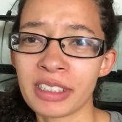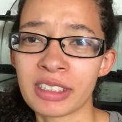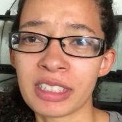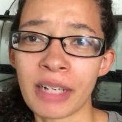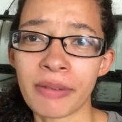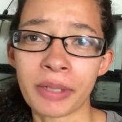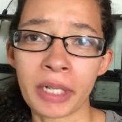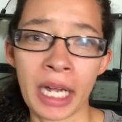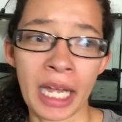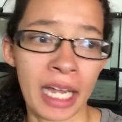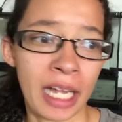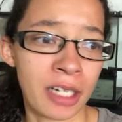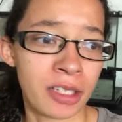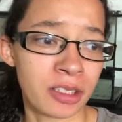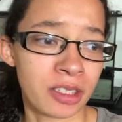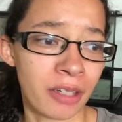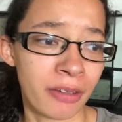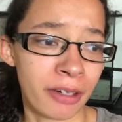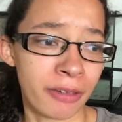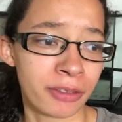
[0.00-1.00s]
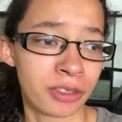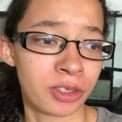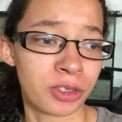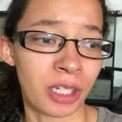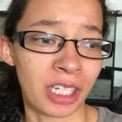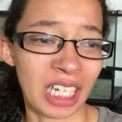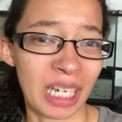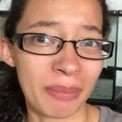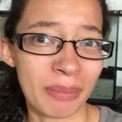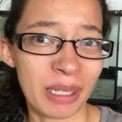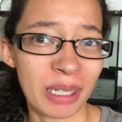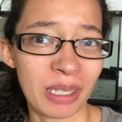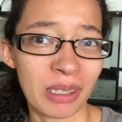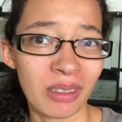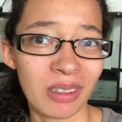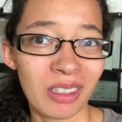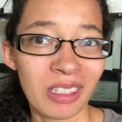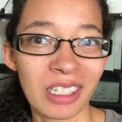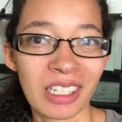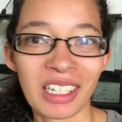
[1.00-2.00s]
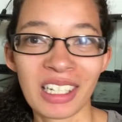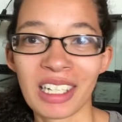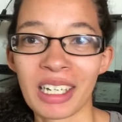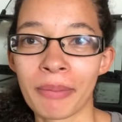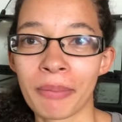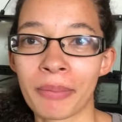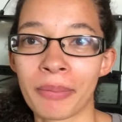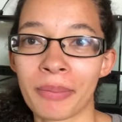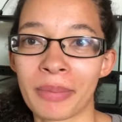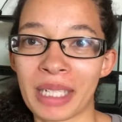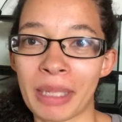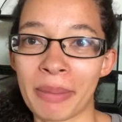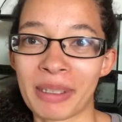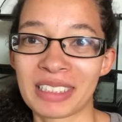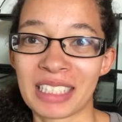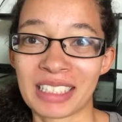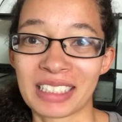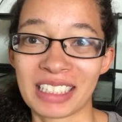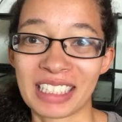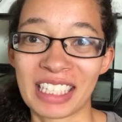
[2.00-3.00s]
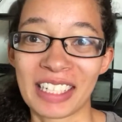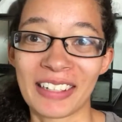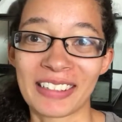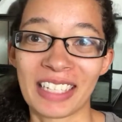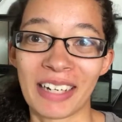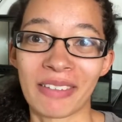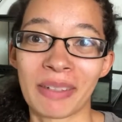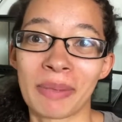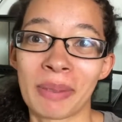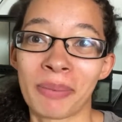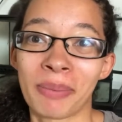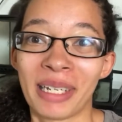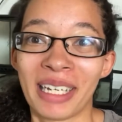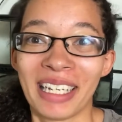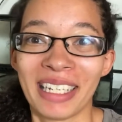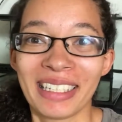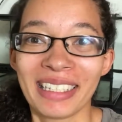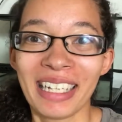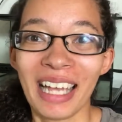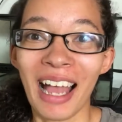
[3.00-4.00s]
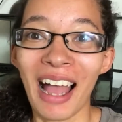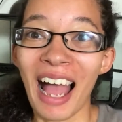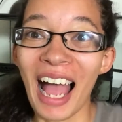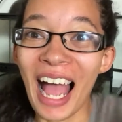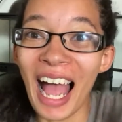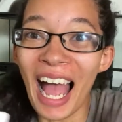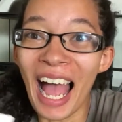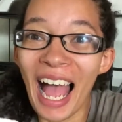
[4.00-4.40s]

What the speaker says: She never has, never even struck at me. Making me think it's a year, never been bitten.